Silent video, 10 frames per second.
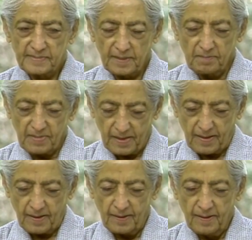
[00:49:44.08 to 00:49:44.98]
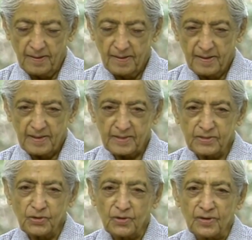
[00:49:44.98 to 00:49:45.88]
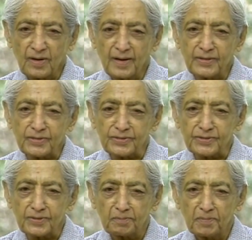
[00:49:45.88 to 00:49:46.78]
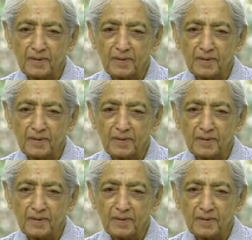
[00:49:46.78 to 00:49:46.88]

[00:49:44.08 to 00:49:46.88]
The mirror is your relationship.